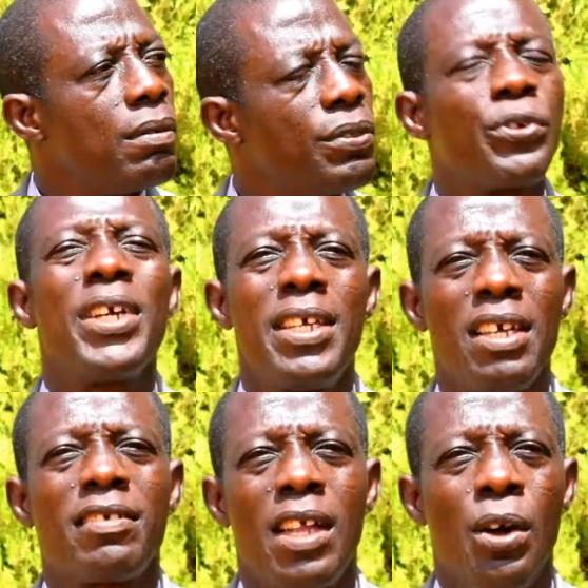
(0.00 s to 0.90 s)
3
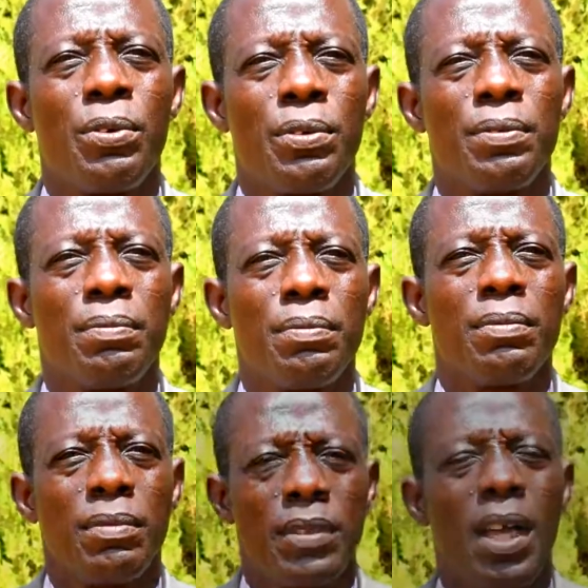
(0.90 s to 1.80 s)
years now.
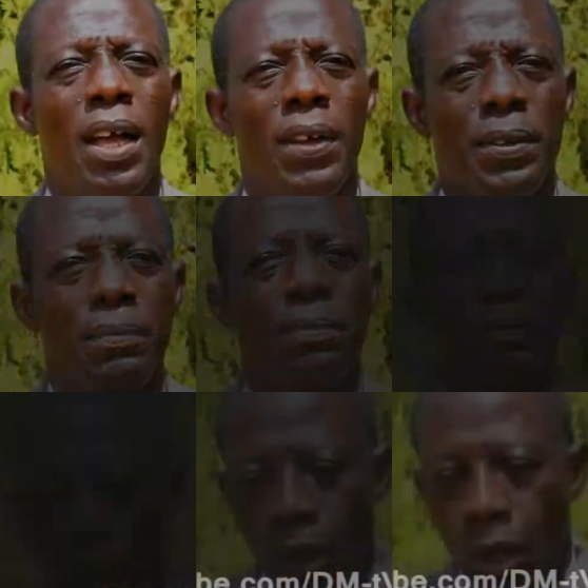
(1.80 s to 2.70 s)
Yeah.
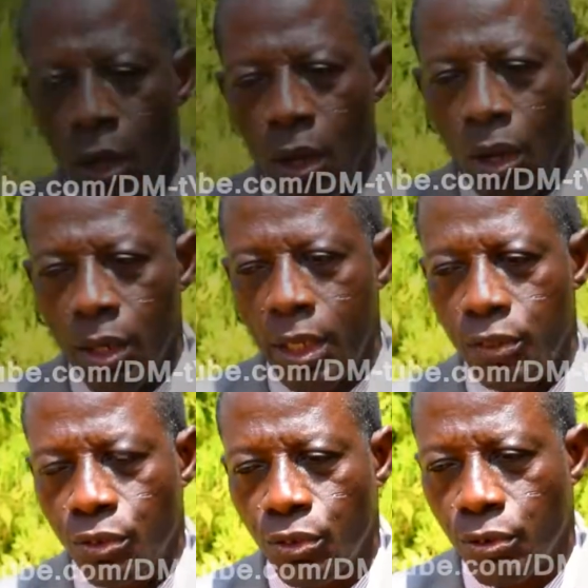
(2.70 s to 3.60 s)
Okay,
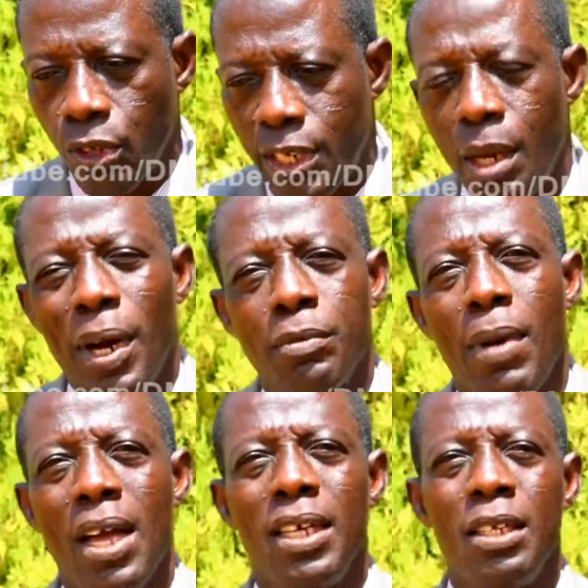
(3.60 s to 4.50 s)
talking about
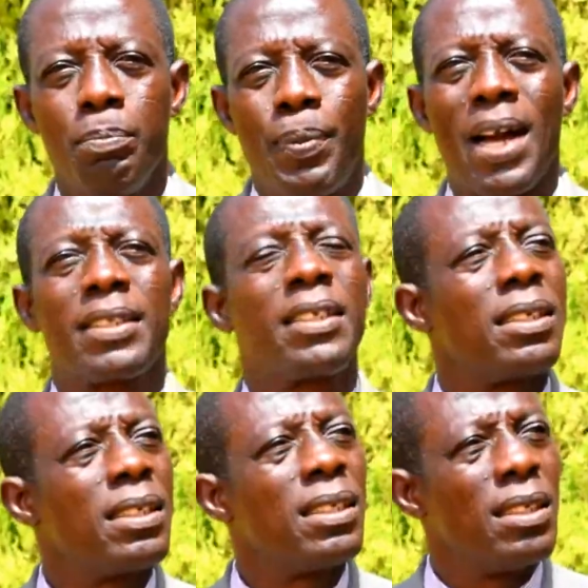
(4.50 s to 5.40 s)
my impact
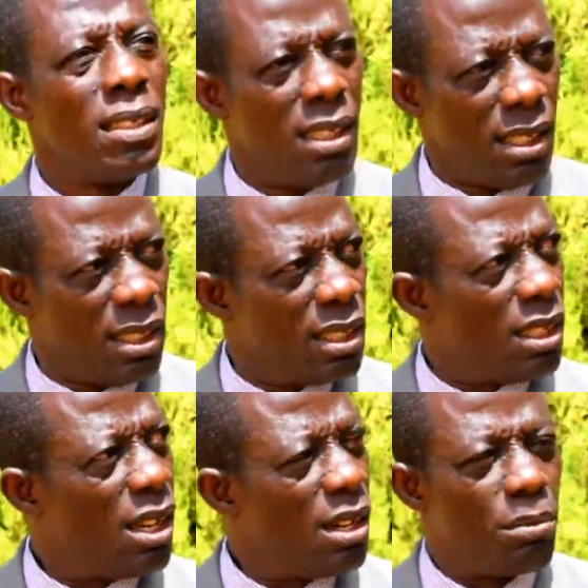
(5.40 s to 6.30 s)

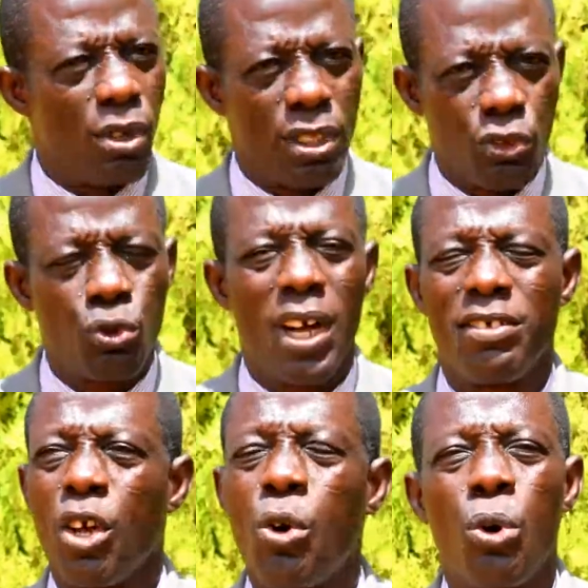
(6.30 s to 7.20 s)
on the school
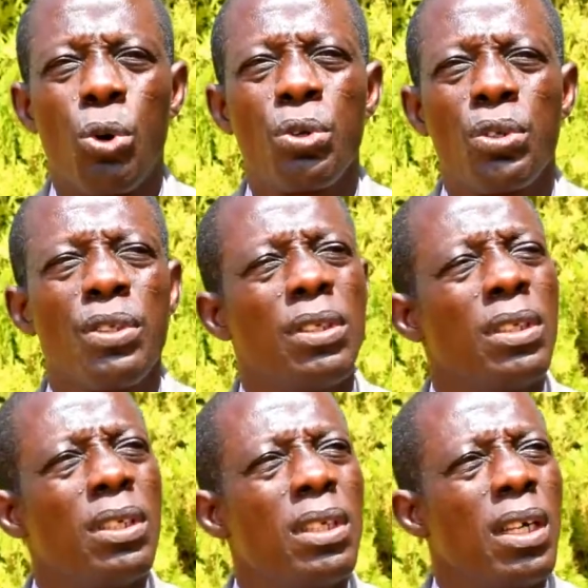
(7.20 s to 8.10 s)
as a whole,
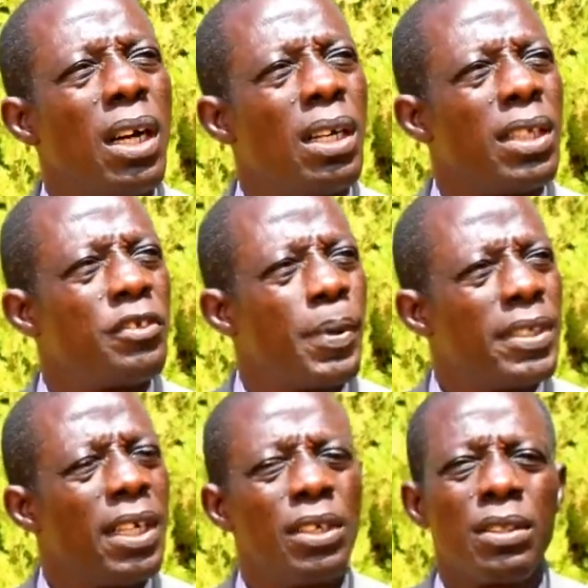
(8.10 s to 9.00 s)
and
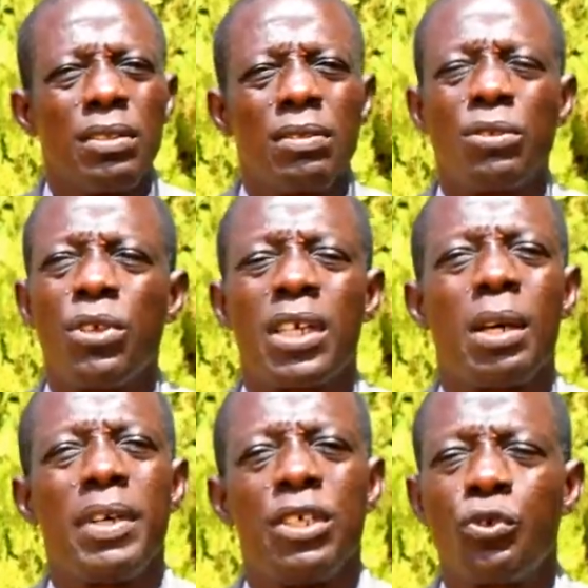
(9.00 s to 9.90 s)
especially talking
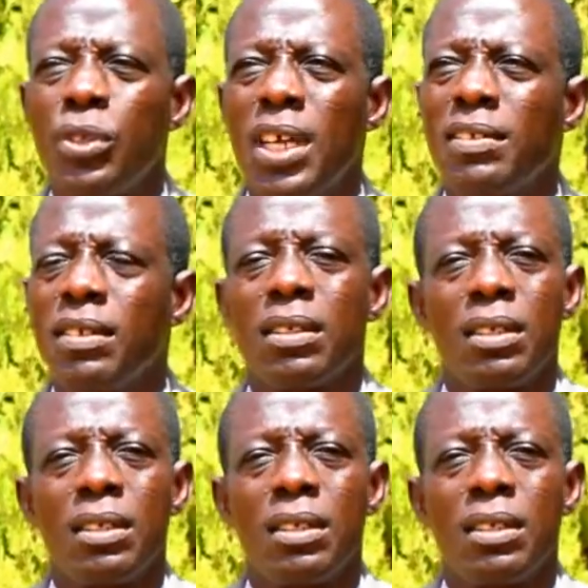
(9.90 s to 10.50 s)
about the students,